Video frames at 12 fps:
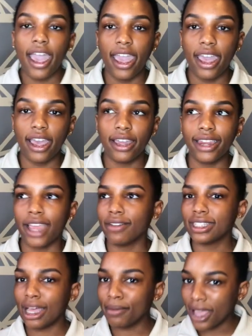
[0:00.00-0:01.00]
And
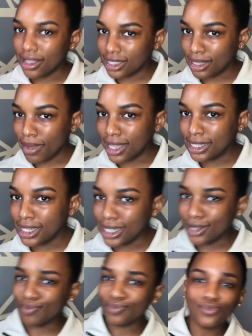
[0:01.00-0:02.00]
every time Beyonce's in my
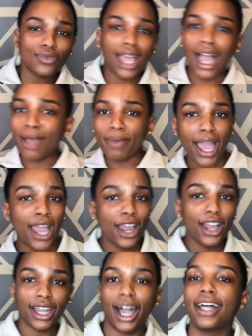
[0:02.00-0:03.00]
city, I'm at
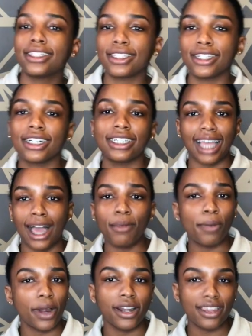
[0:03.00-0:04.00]
her concert because
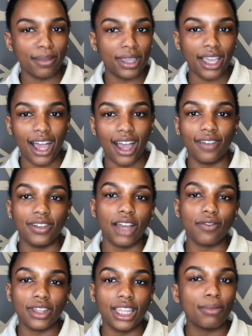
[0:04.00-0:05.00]
I'm a part of the Beehive.
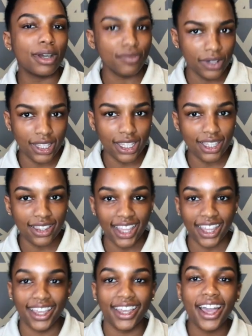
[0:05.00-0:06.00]
Not really, but really.
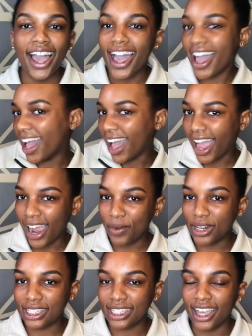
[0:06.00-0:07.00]
Like, I
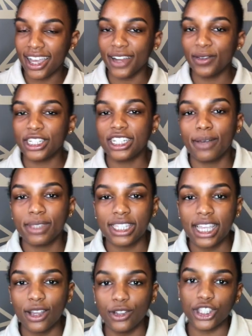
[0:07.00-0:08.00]
want to see her when she comes to
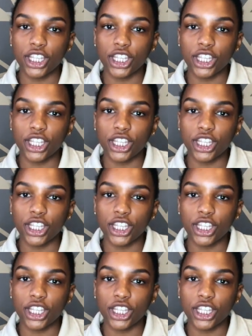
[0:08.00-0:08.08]
town.